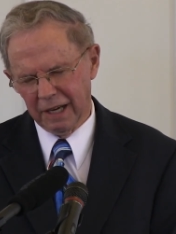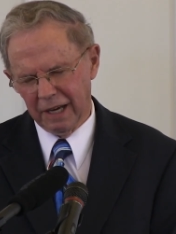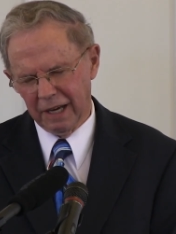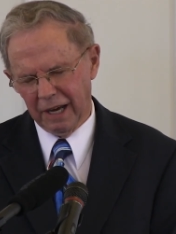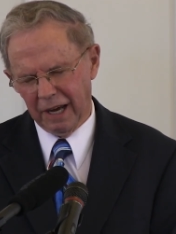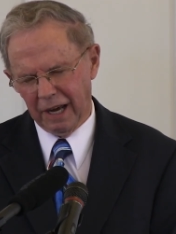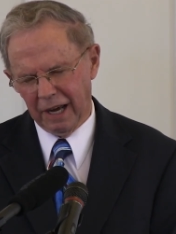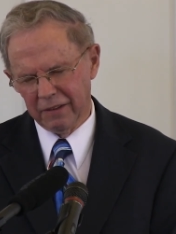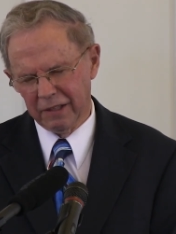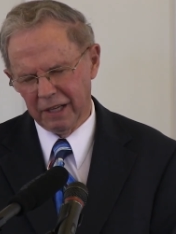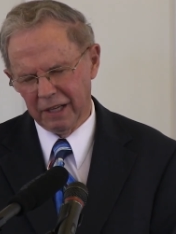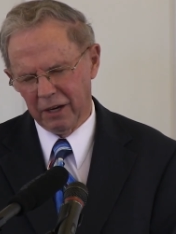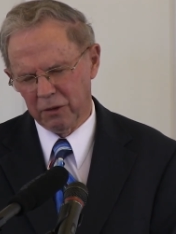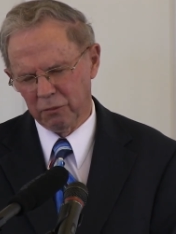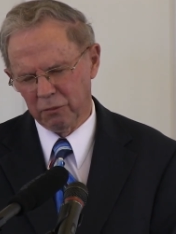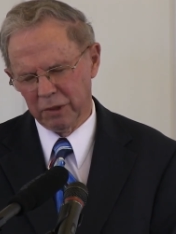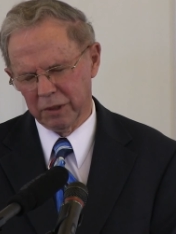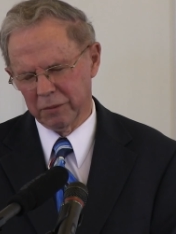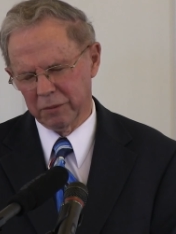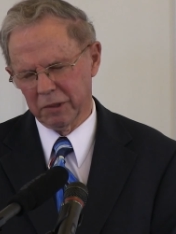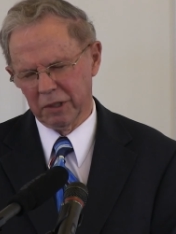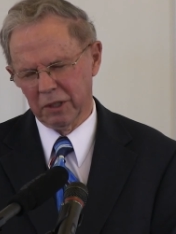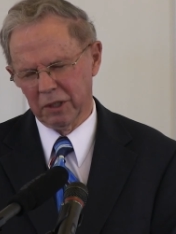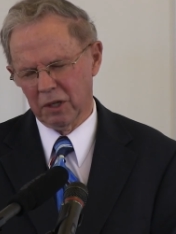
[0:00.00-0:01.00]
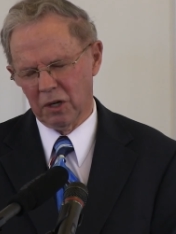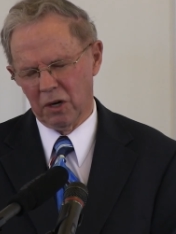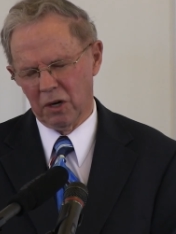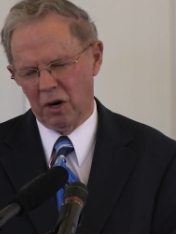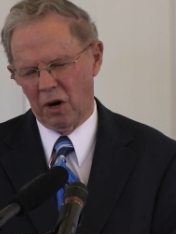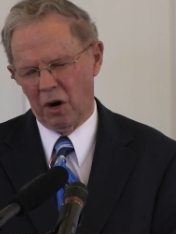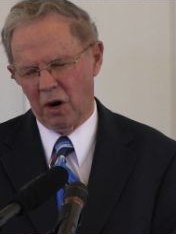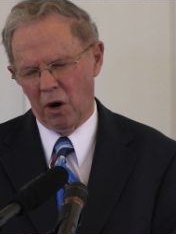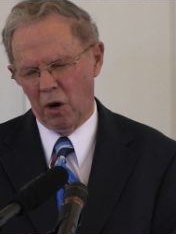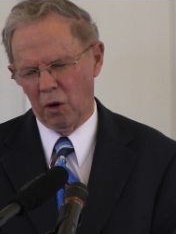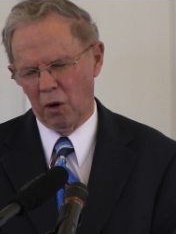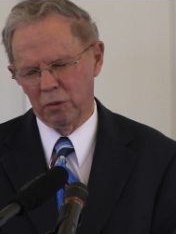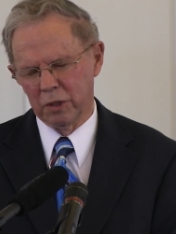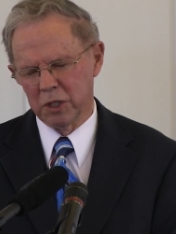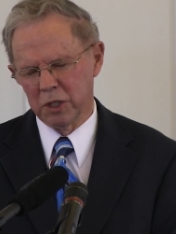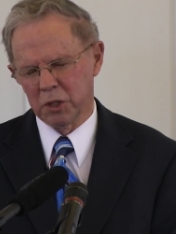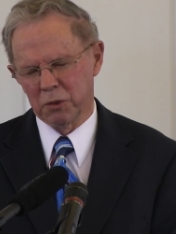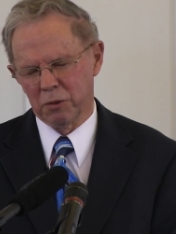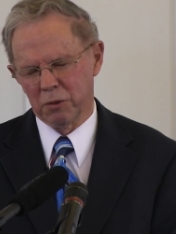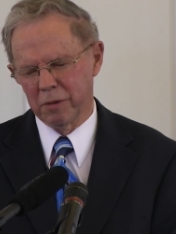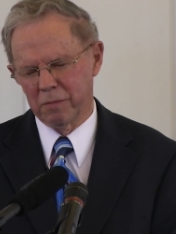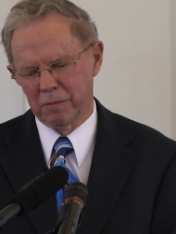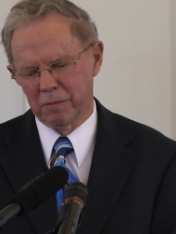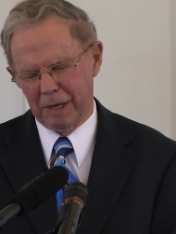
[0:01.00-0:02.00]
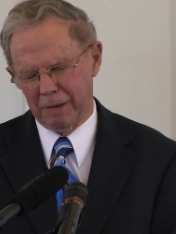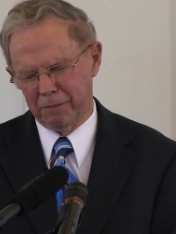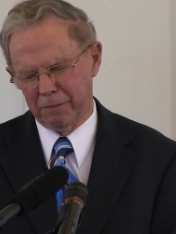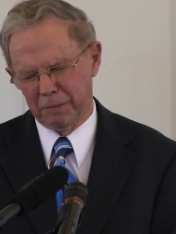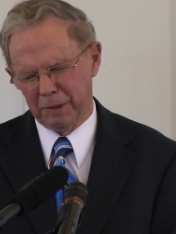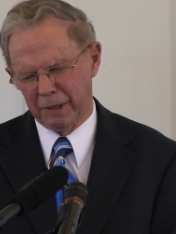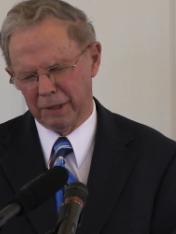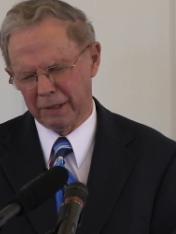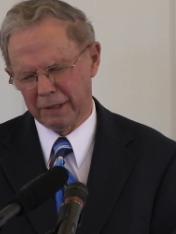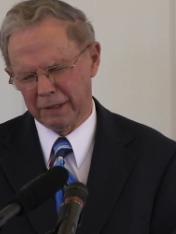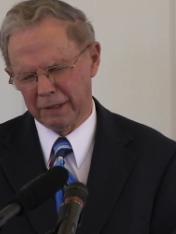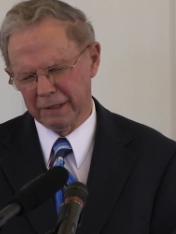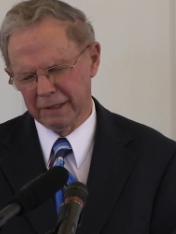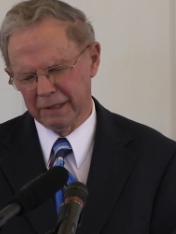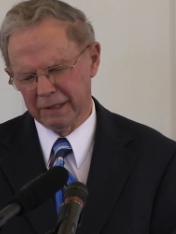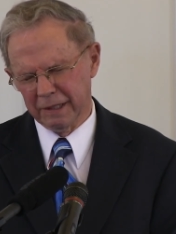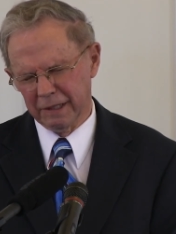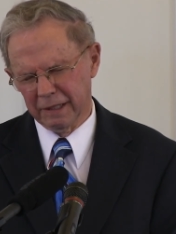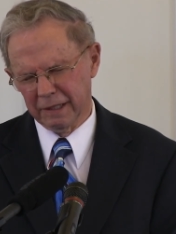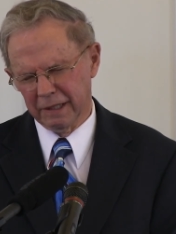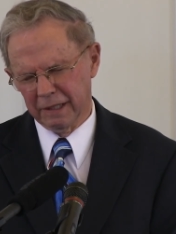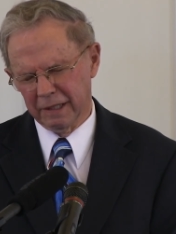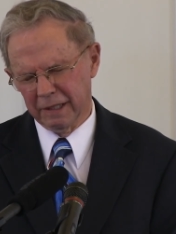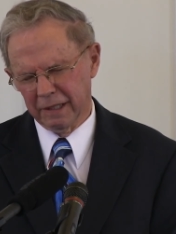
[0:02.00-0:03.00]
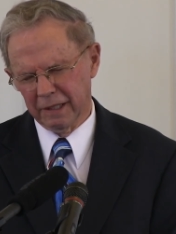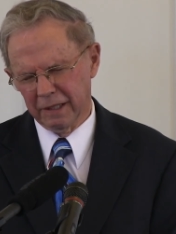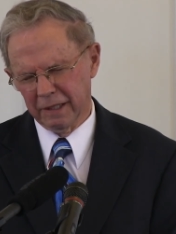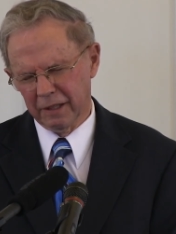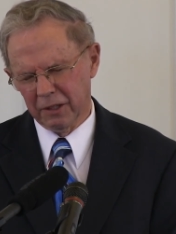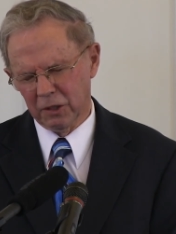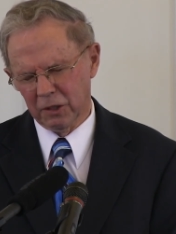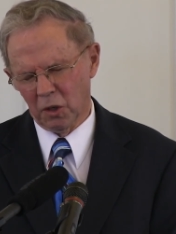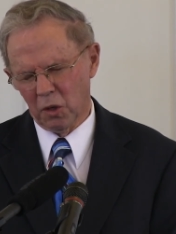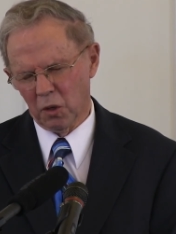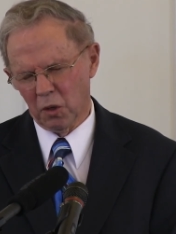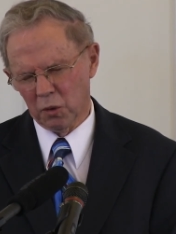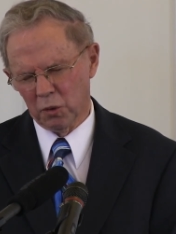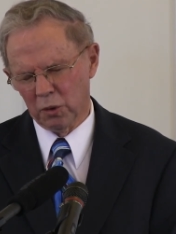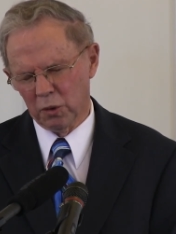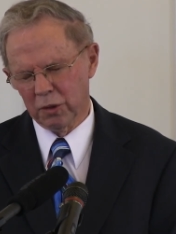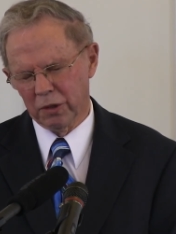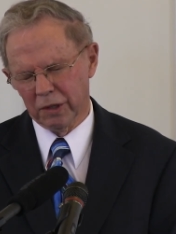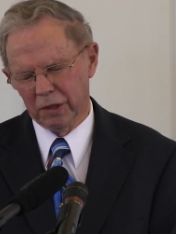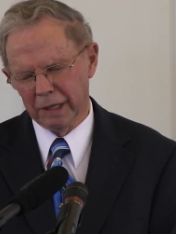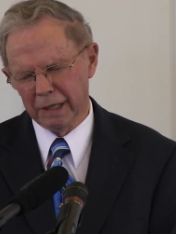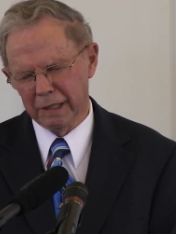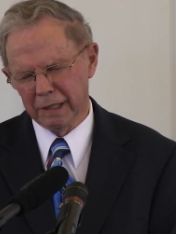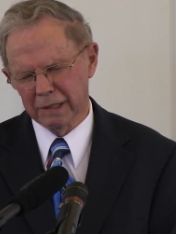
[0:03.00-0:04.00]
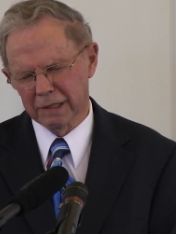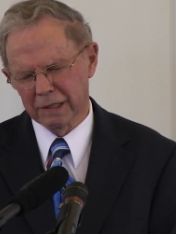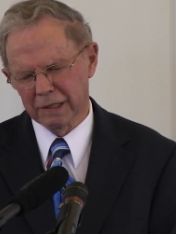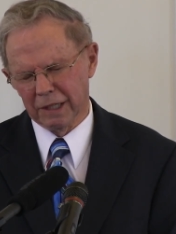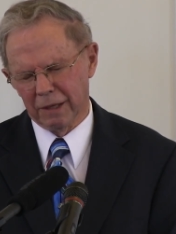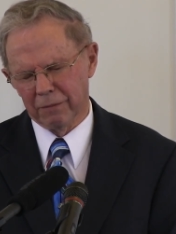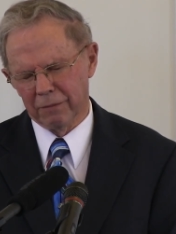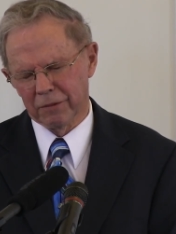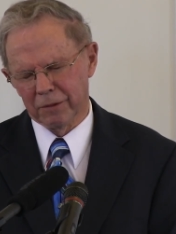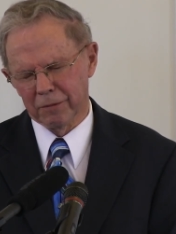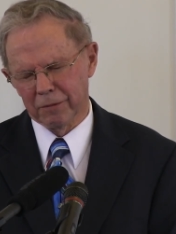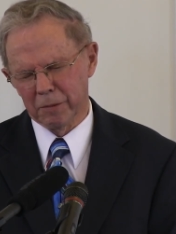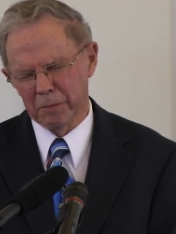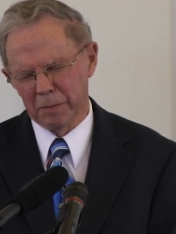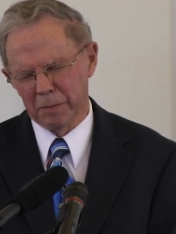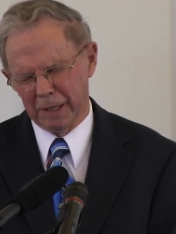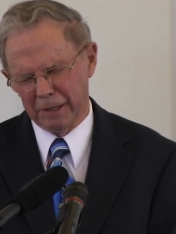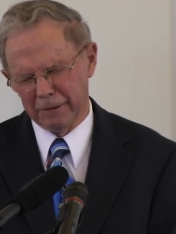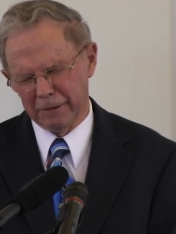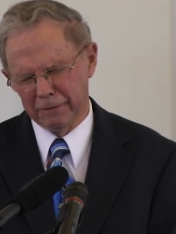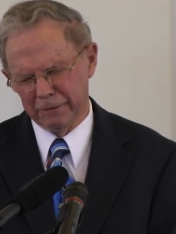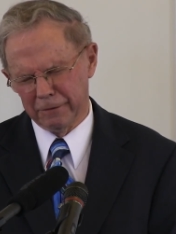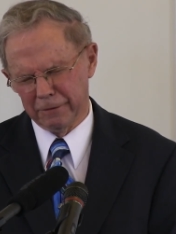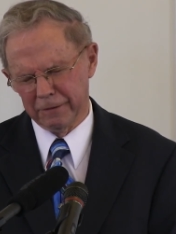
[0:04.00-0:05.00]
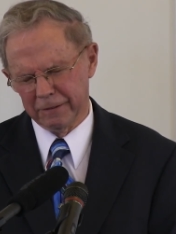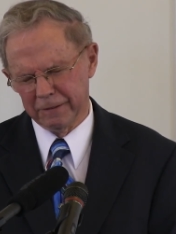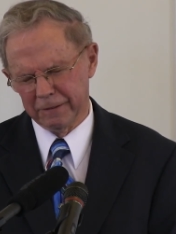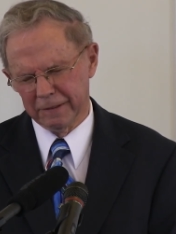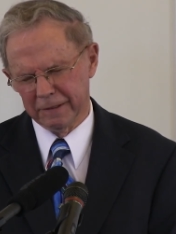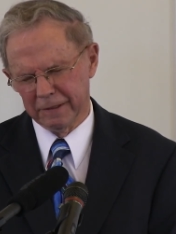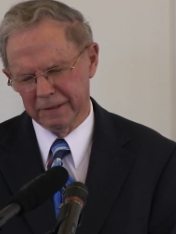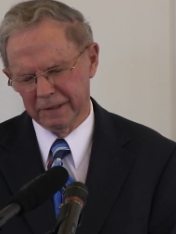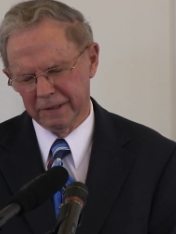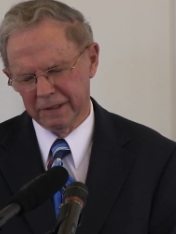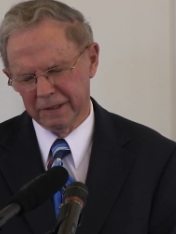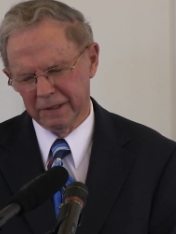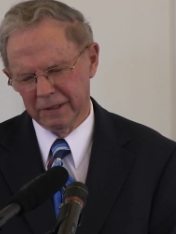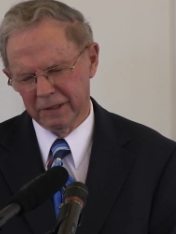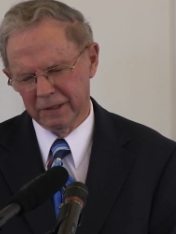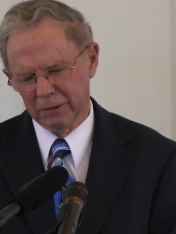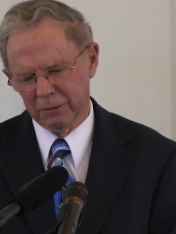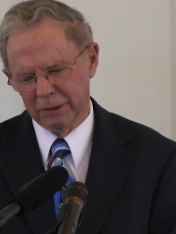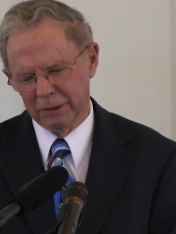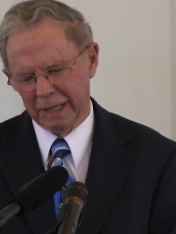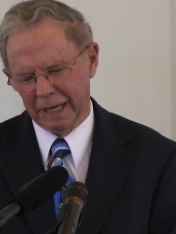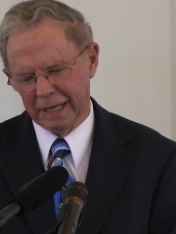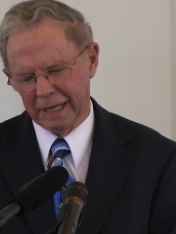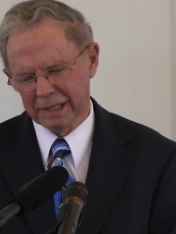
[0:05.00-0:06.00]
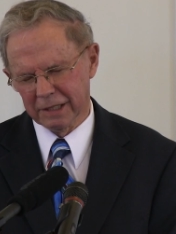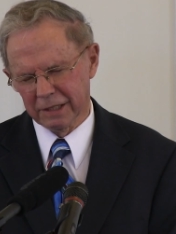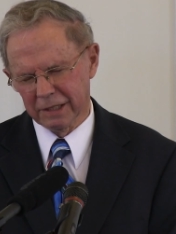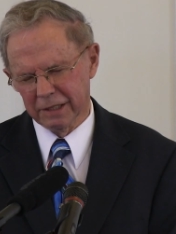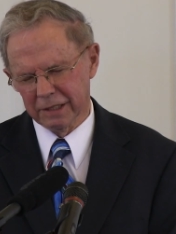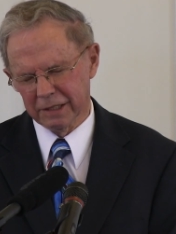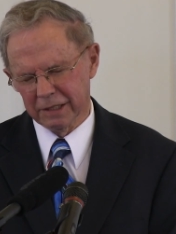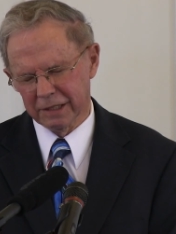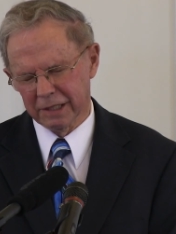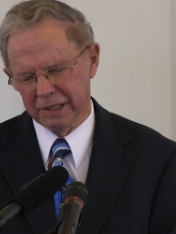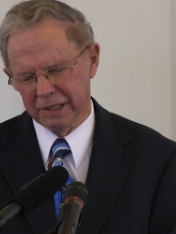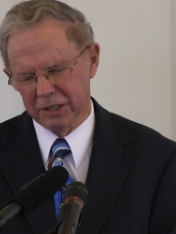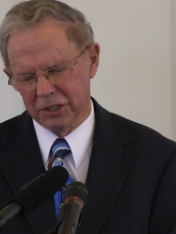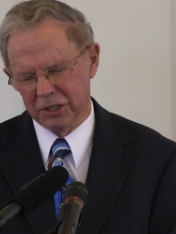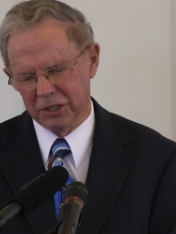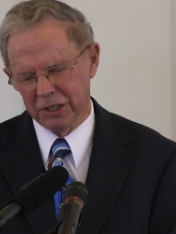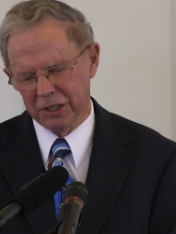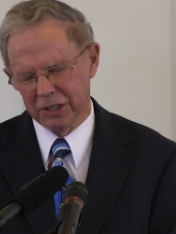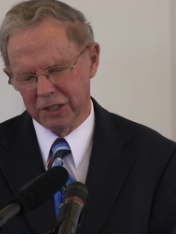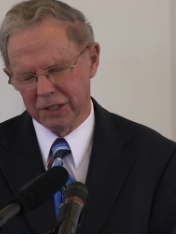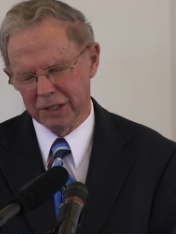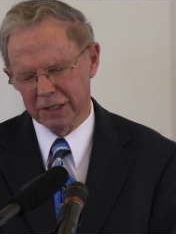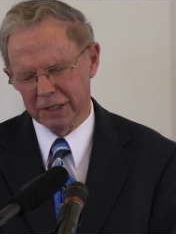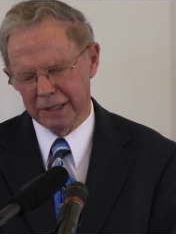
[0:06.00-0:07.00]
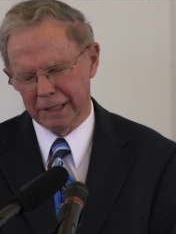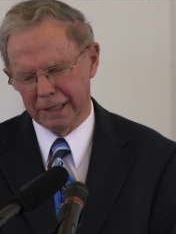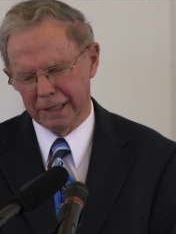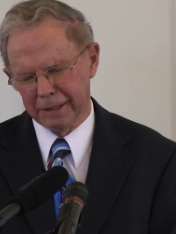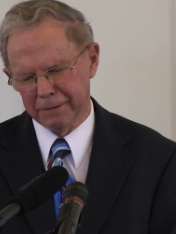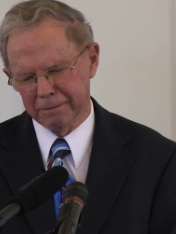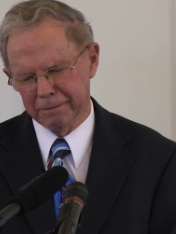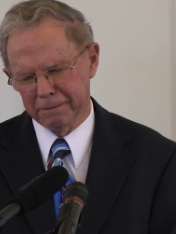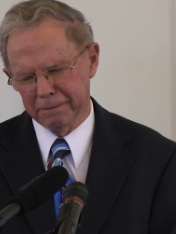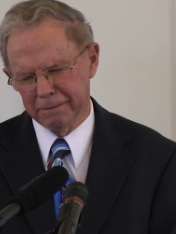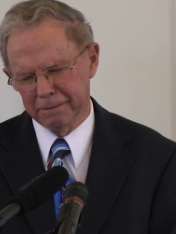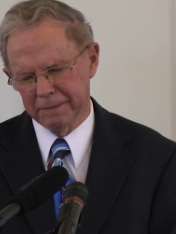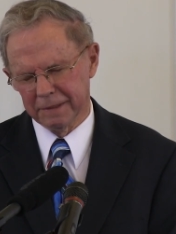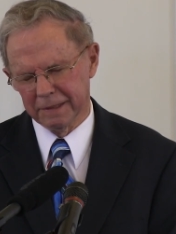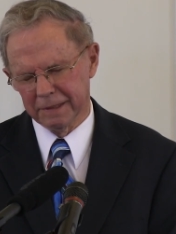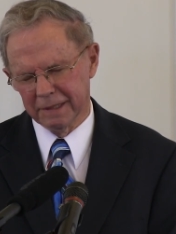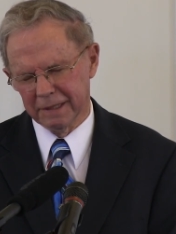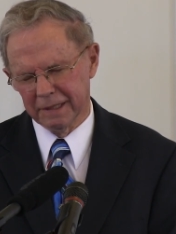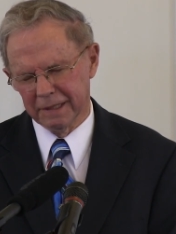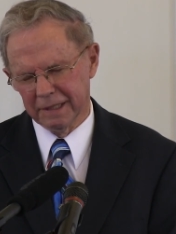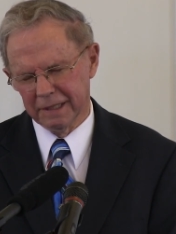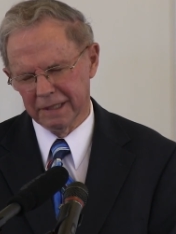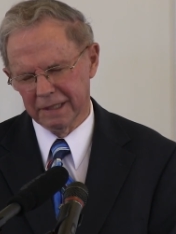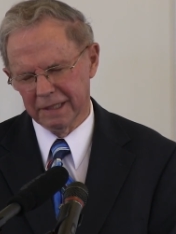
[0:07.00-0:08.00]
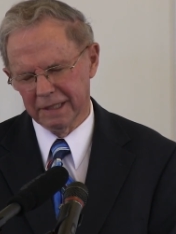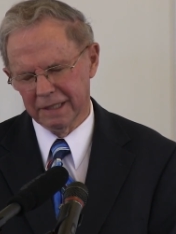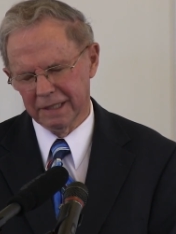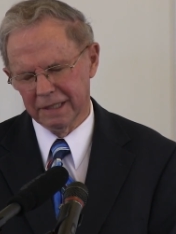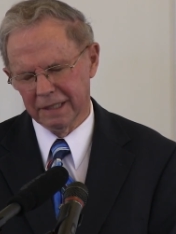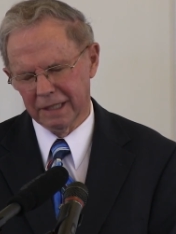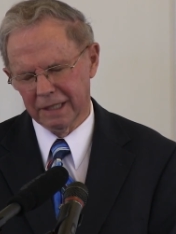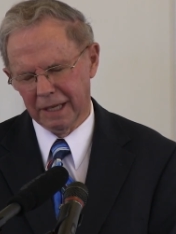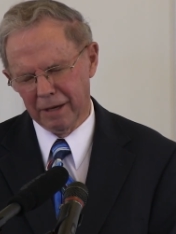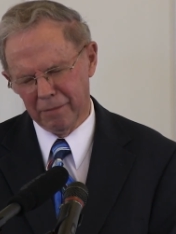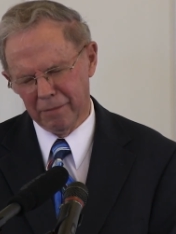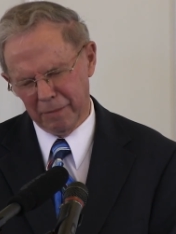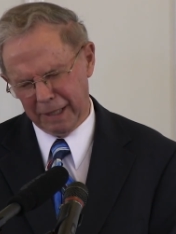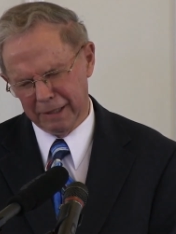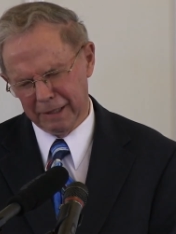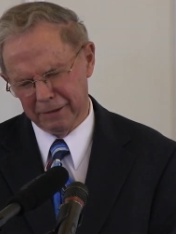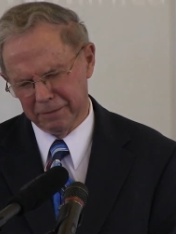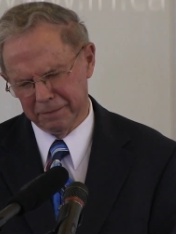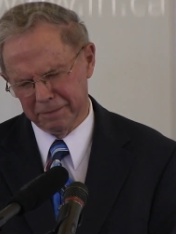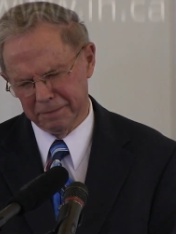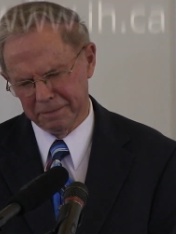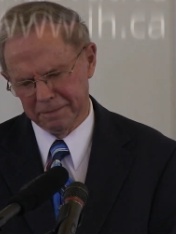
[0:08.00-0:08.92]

and that we will always remember that all good things come from above. We ask this in Jesus' name. Amen.